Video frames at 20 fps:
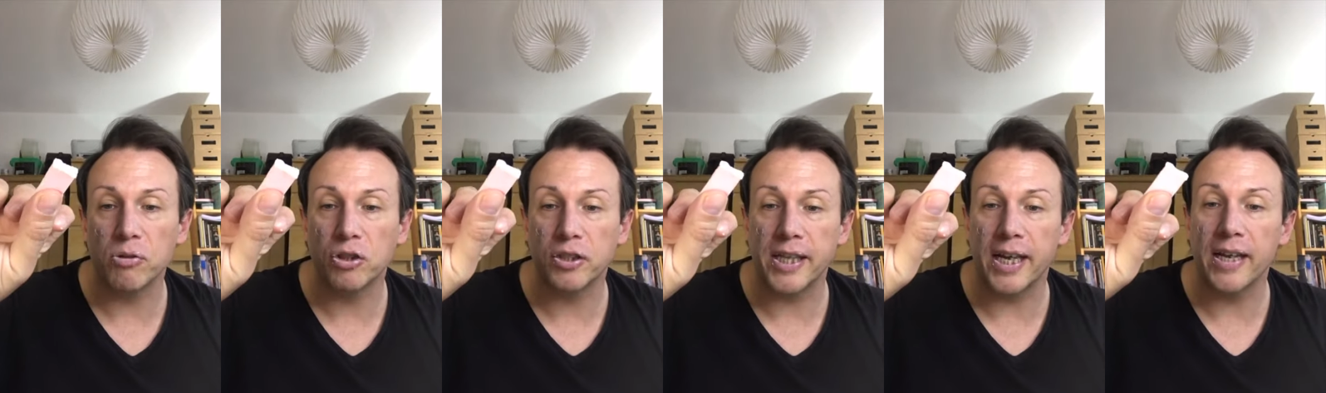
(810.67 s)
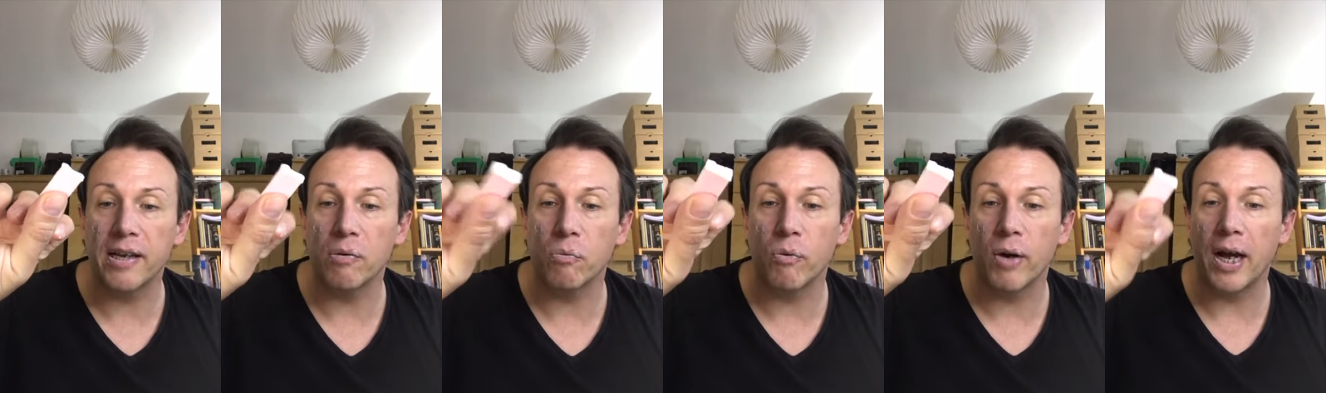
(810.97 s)
I would
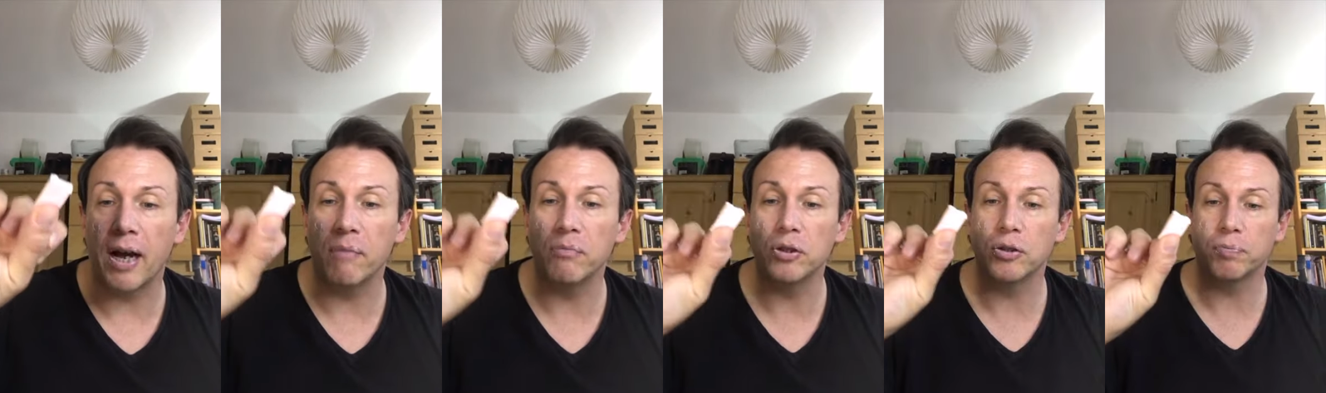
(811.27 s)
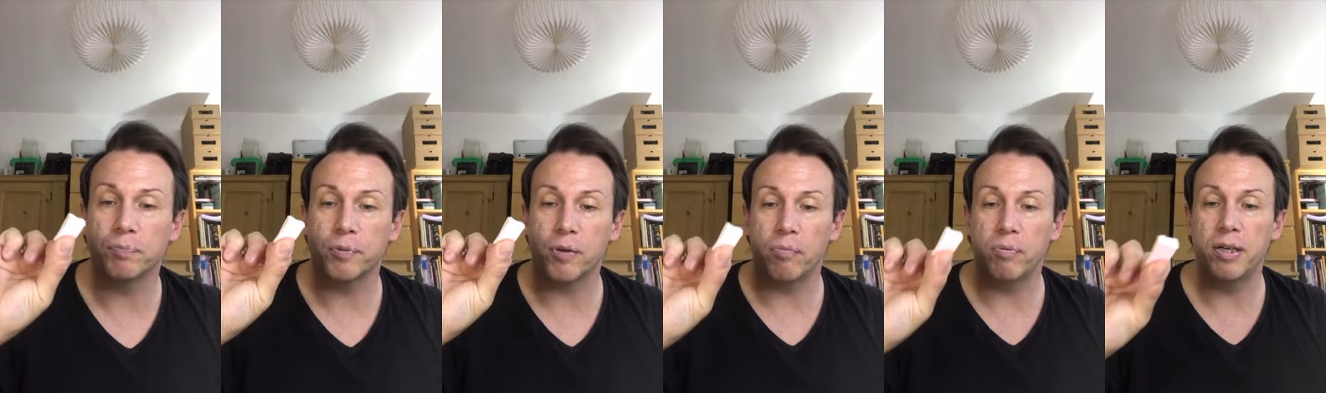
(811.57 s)
take away, I
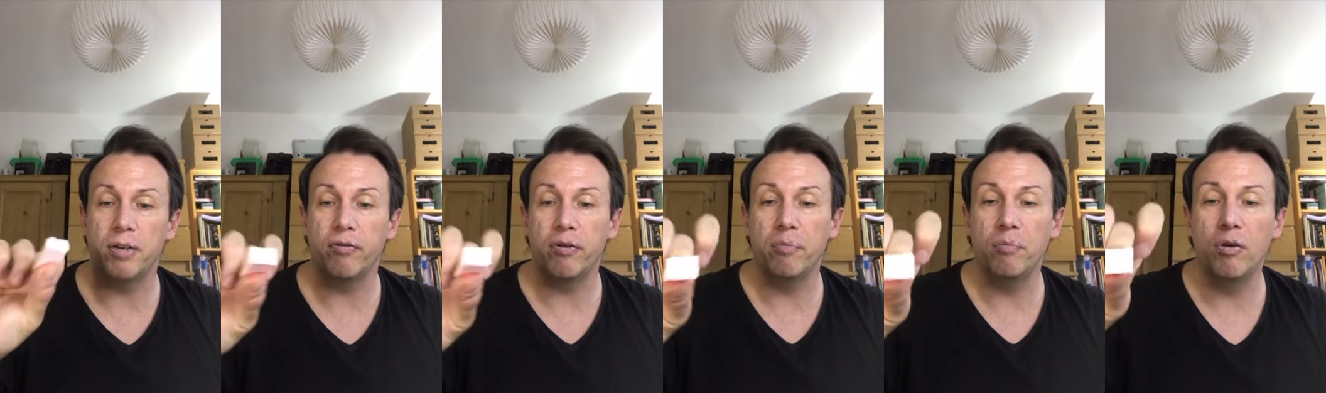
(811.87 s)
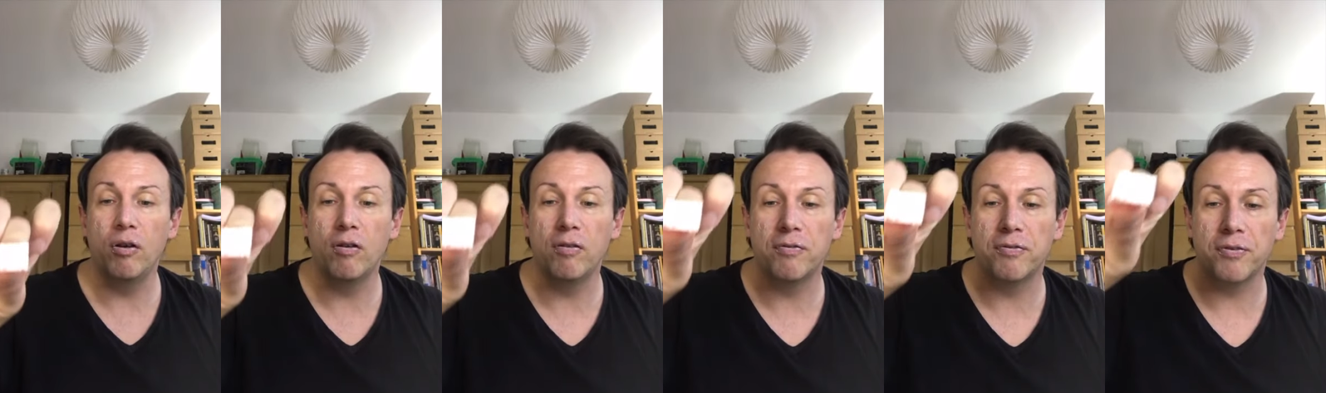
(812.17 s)
would probably
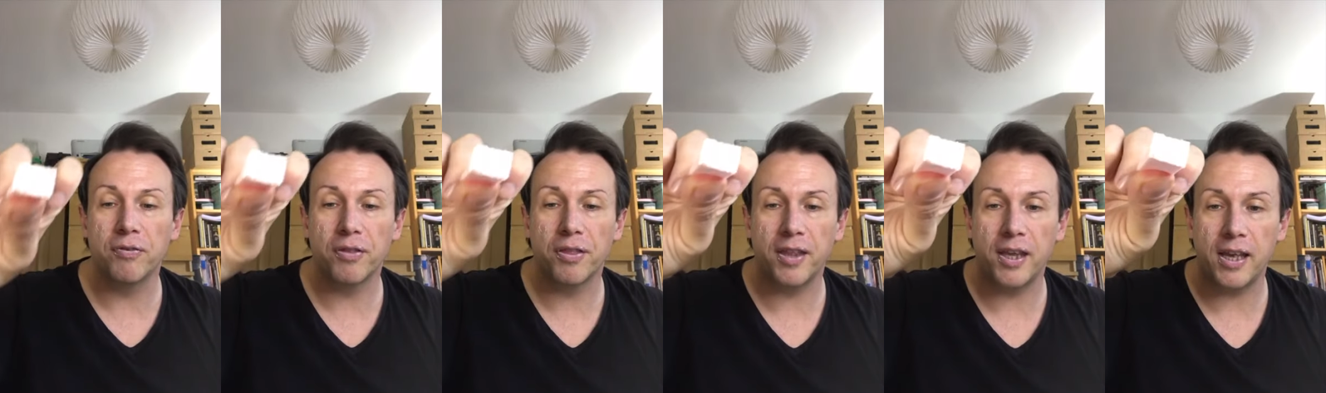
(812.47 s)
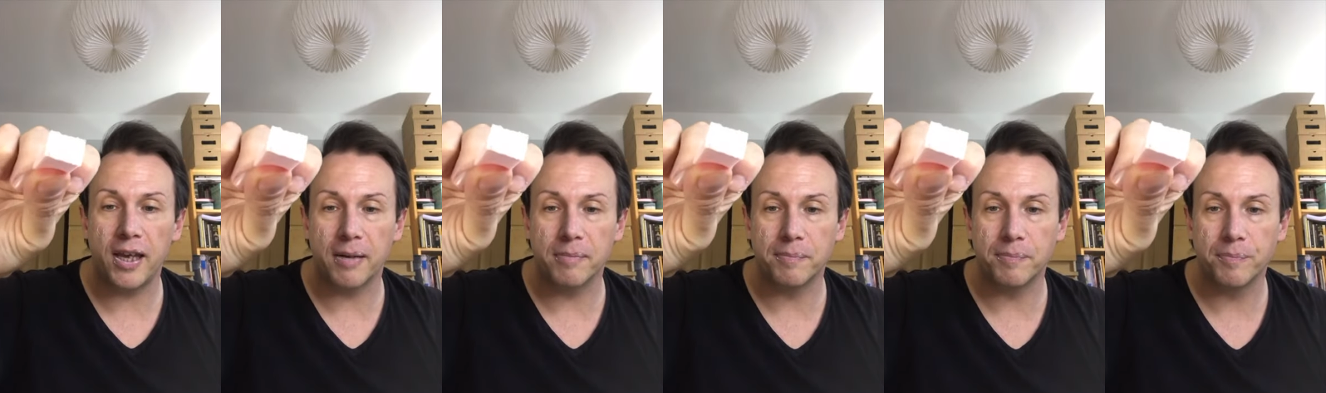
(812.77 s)
remove
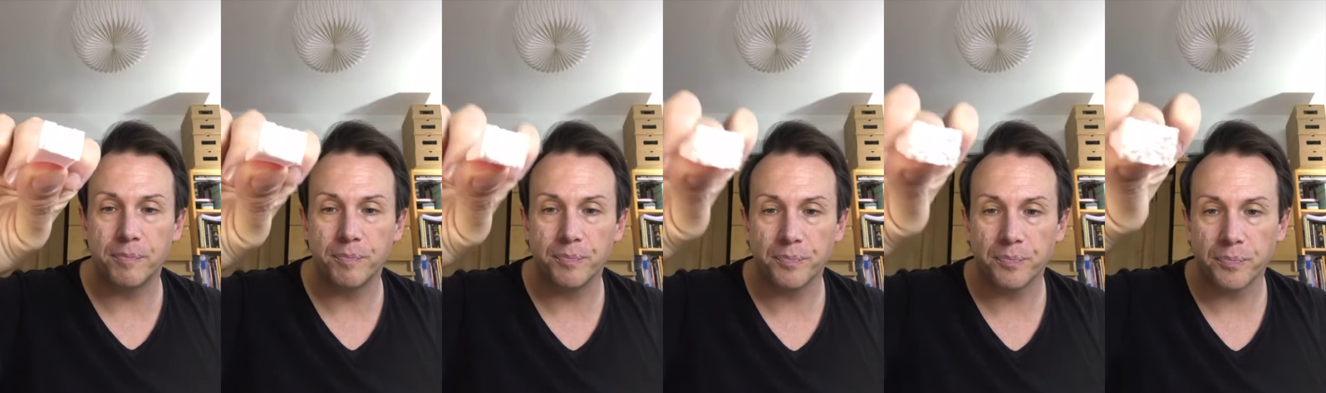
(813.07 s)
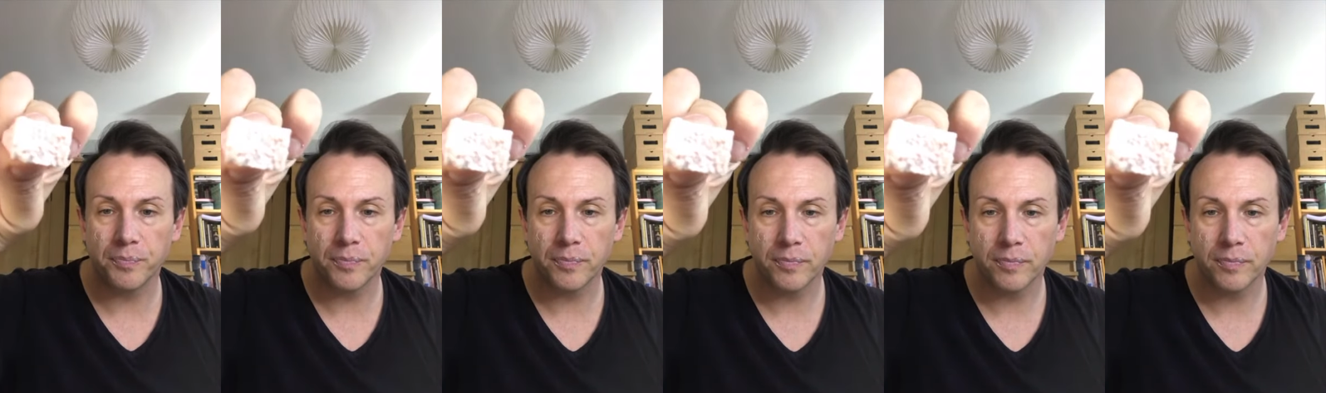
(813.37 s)
the, um,